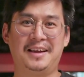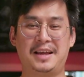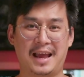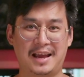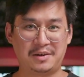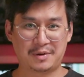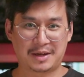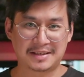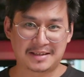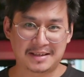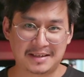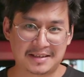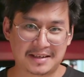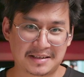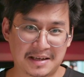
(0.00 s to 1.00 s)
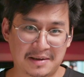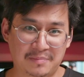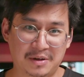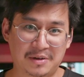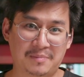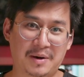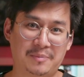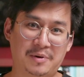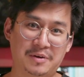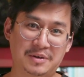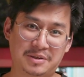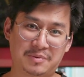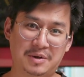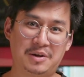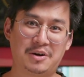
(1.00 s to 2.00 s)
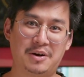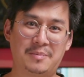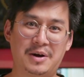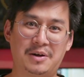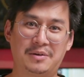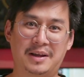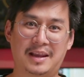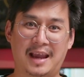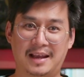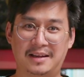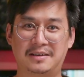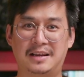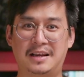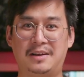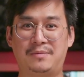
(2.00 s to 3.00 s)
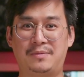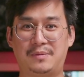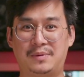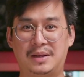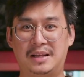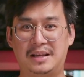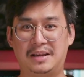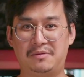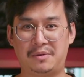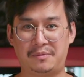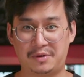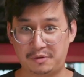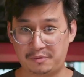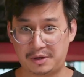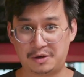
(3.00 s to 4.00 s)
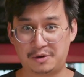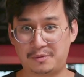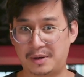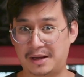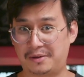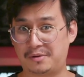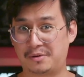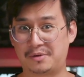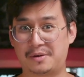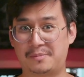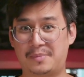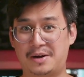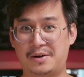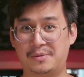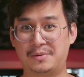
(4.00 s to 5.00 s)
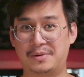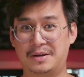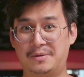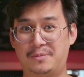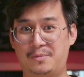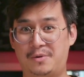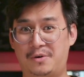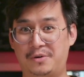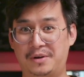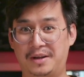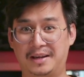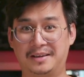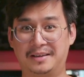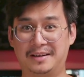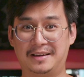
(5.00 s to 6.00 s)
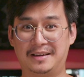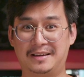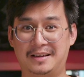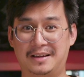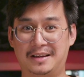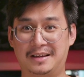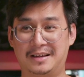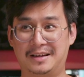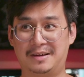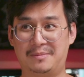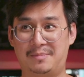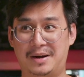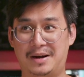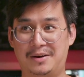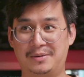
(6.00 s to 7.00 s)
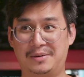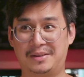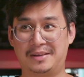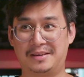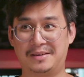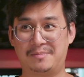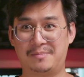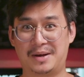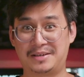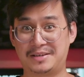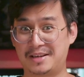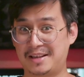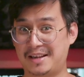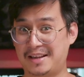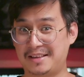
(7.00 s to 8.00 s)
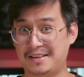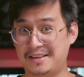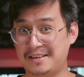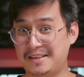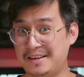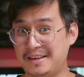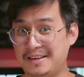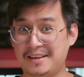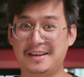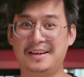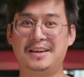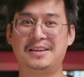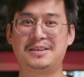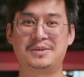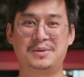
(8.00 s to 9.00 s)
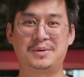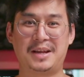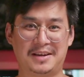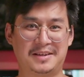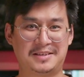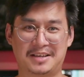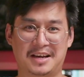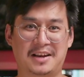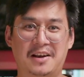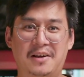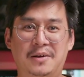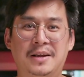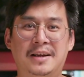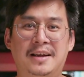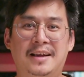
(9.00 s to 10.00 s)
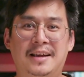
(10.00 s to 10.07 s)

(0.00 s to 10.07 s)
And you can see this example in my previous video about the Canon 850D review video, where I talked about a warning about the magic lantern thing. So yeah, check that out.